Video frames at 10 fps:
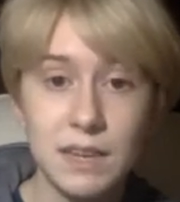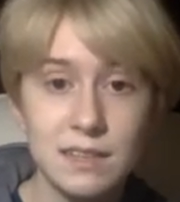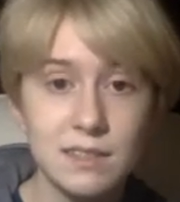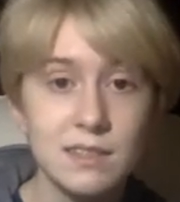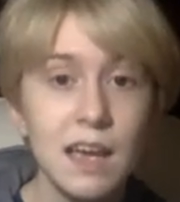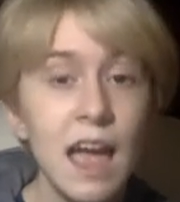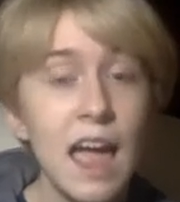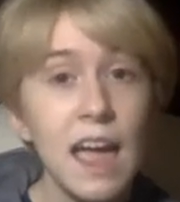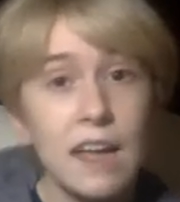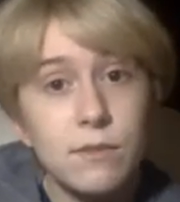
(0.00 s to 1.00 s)
Beasts,
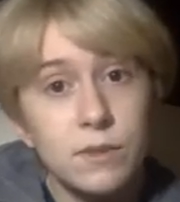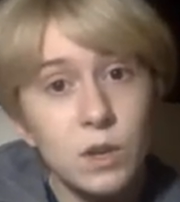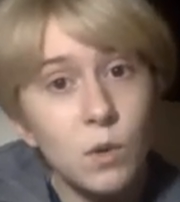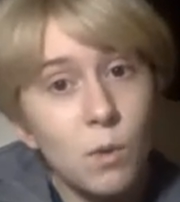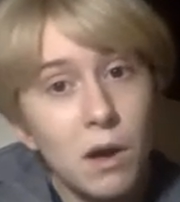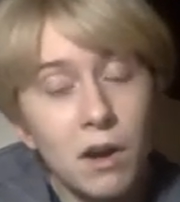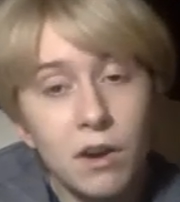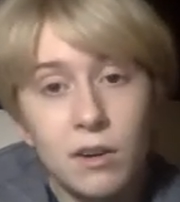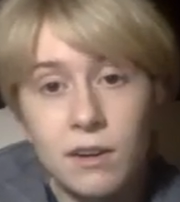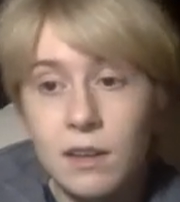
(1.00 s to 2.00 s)
and if you
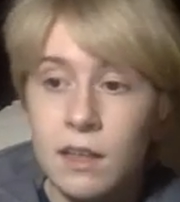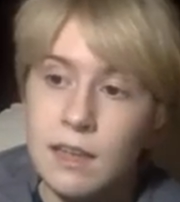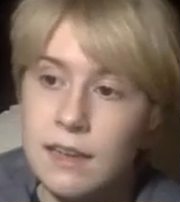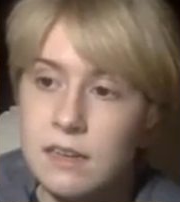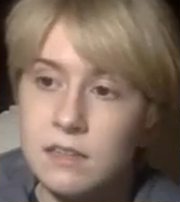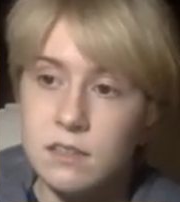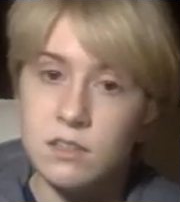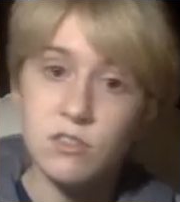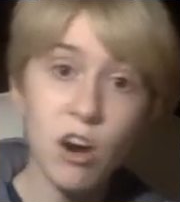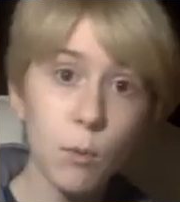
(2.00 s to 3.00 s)
are into
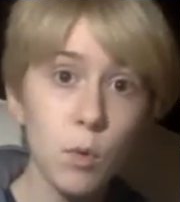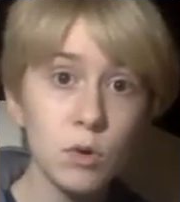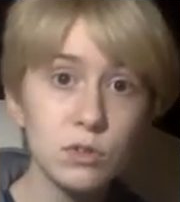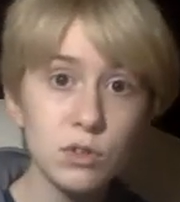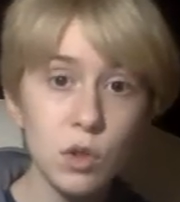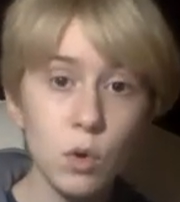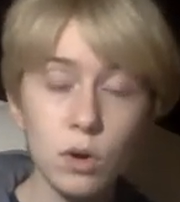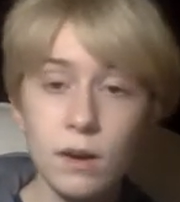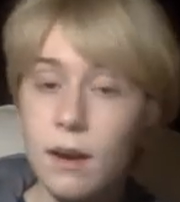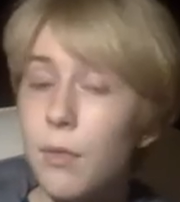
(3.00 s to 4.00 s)
Star Wars
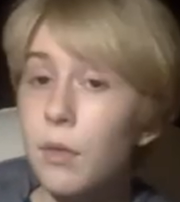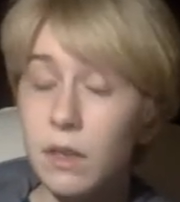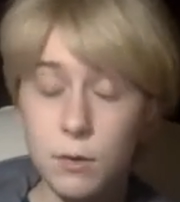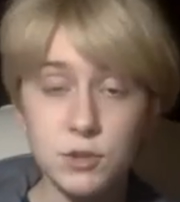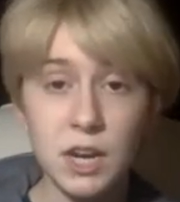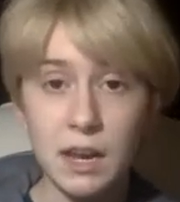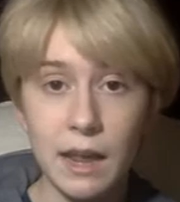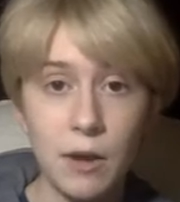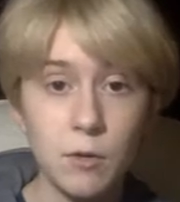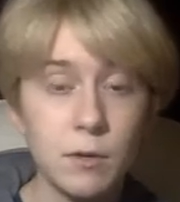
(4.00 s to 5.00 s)
lore, then go check it
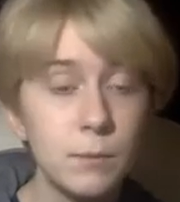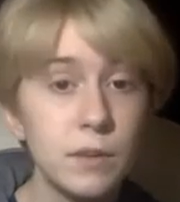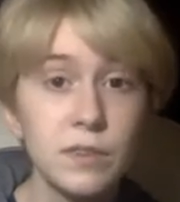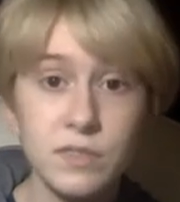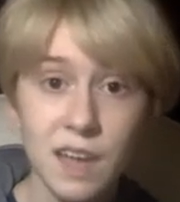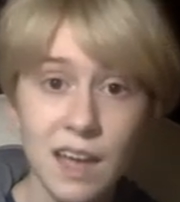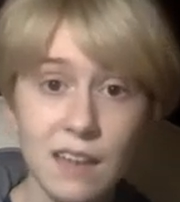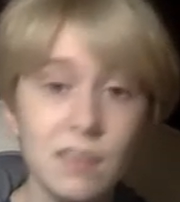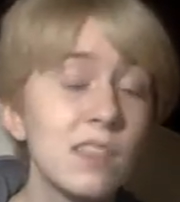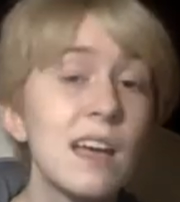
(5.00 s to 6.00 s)
out. But if
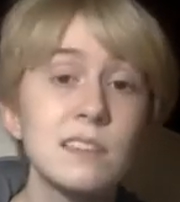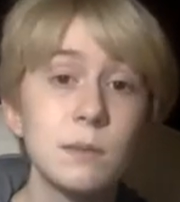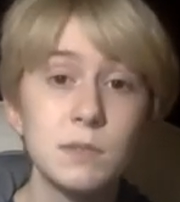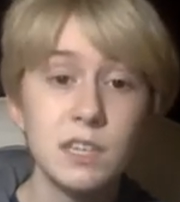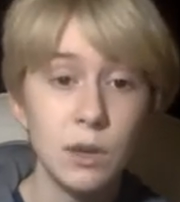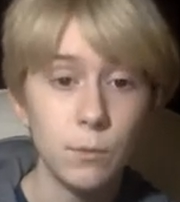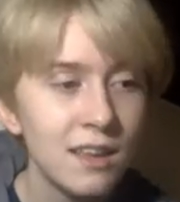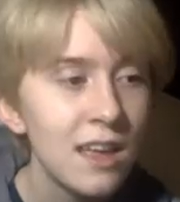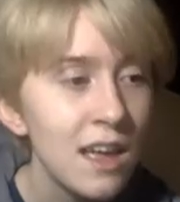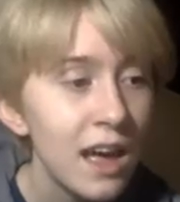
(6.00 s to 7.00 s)
not, then that's up to you.
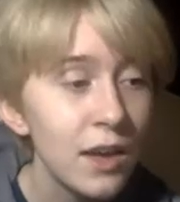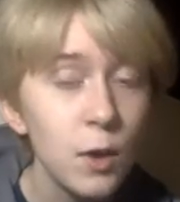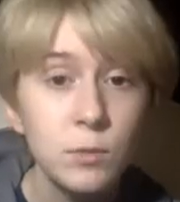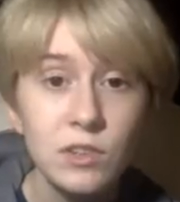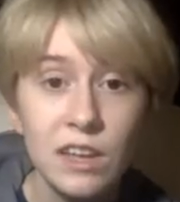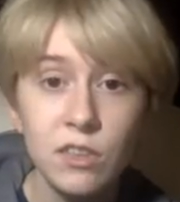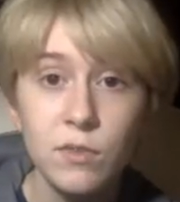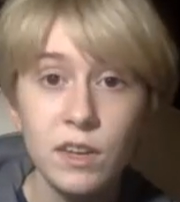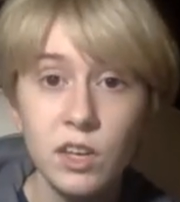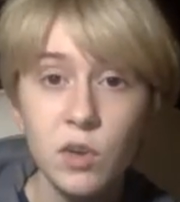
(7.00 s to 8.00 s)
I hope you liked the
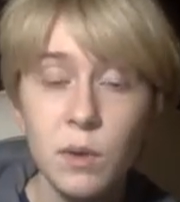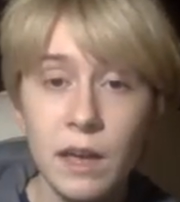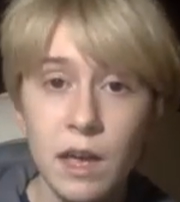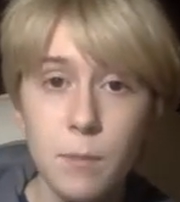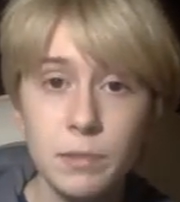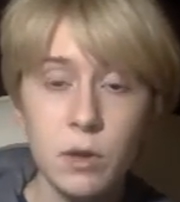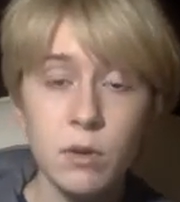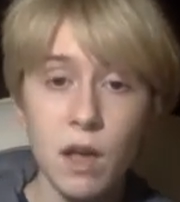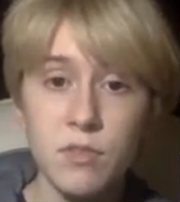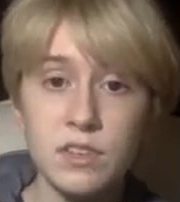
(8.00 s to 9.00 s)
video. I upload
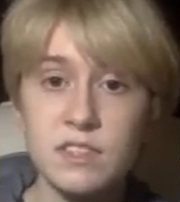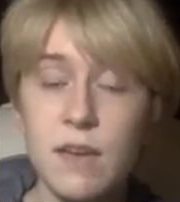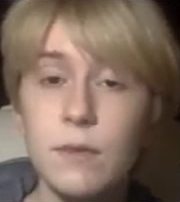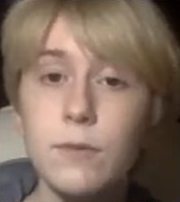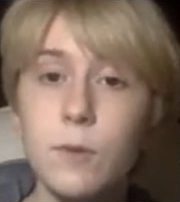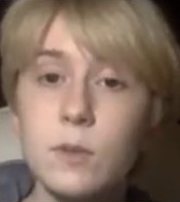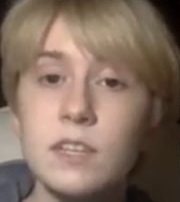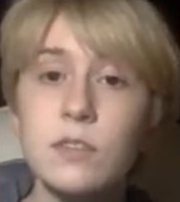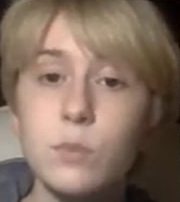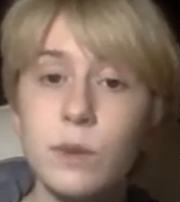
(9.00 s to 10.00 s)
on the 7th,
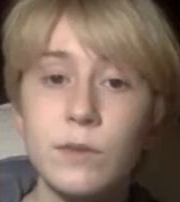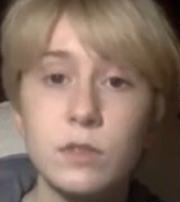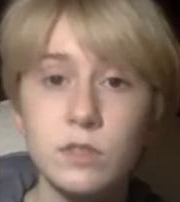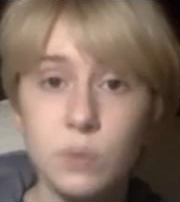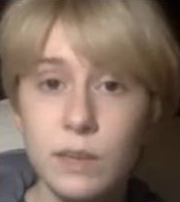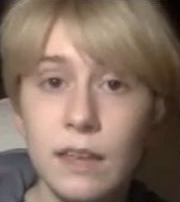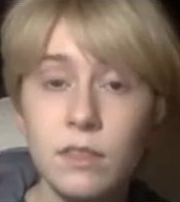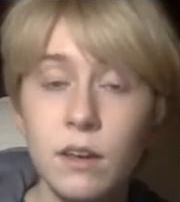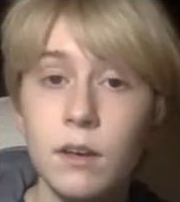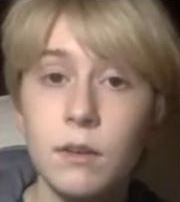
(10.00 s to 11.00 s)
14th, 21st, 28th
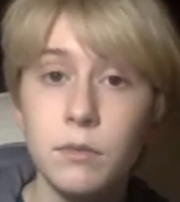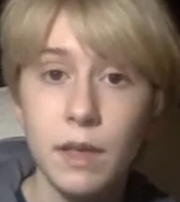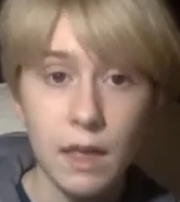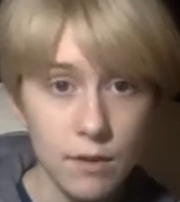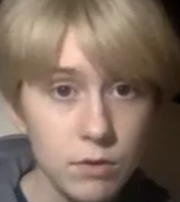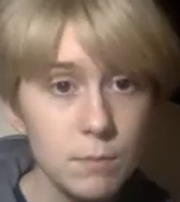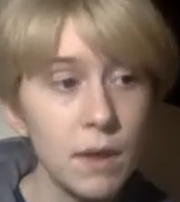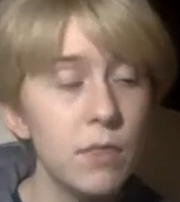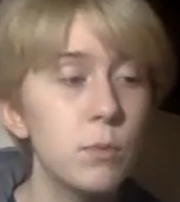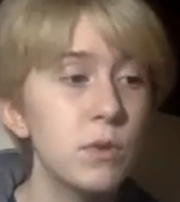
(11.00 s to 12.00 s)
of every
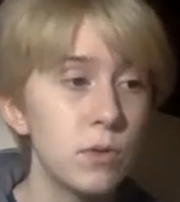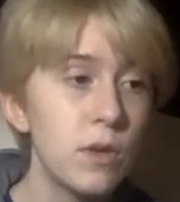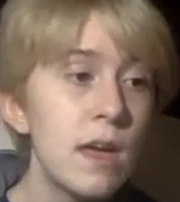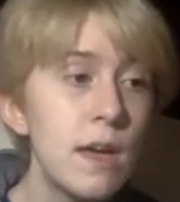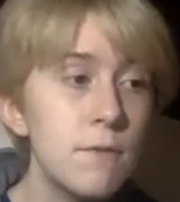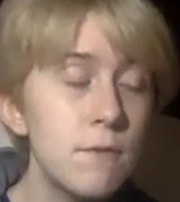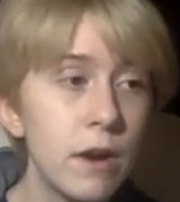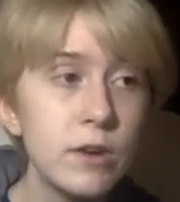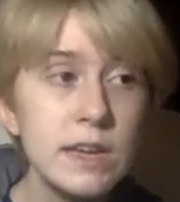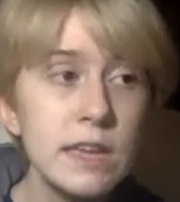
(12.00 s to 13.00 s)
month with
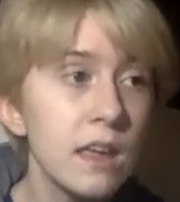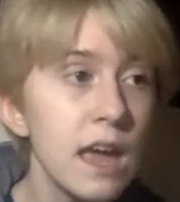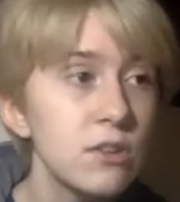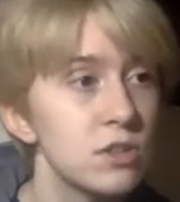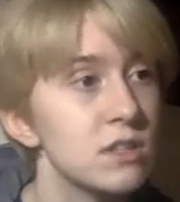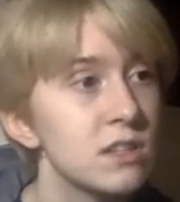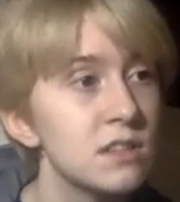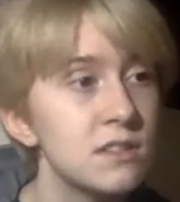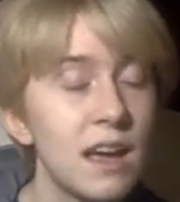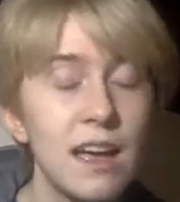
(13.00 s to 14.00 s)
varying occasions
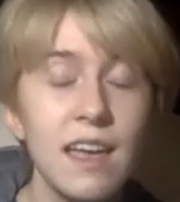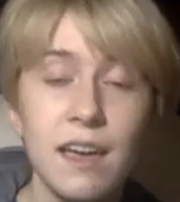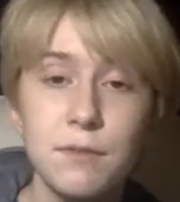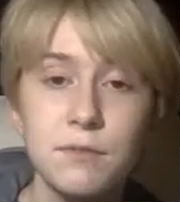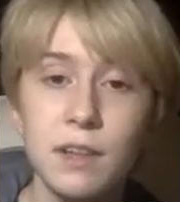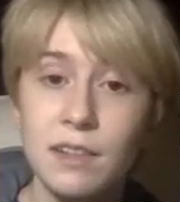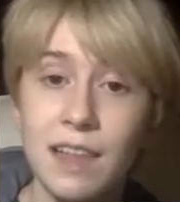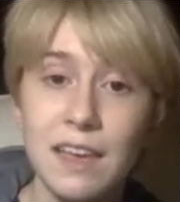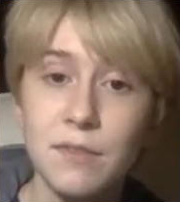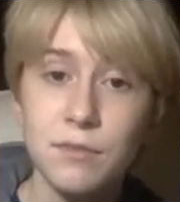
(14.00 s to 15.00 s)
because I have a
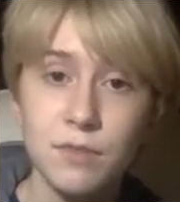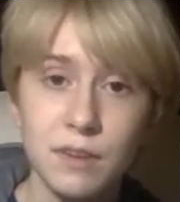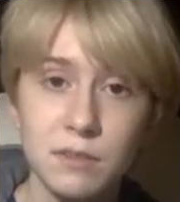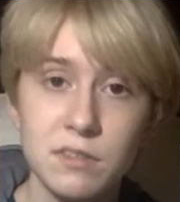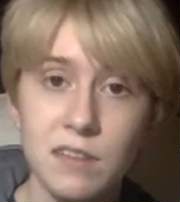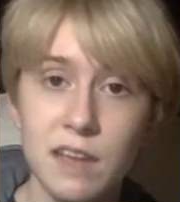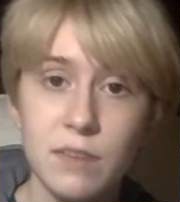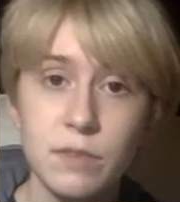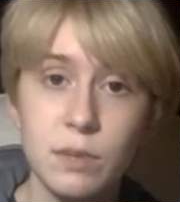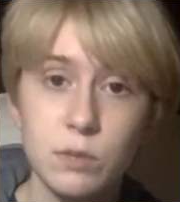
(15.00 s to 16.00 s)
life outside
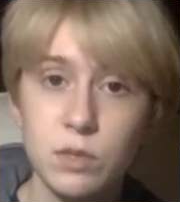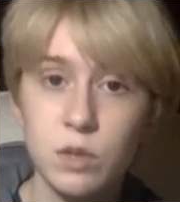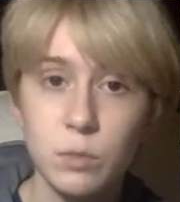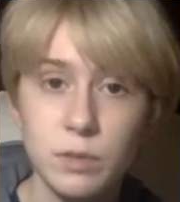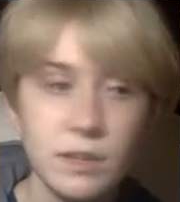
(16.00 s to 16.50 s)
of YouTube.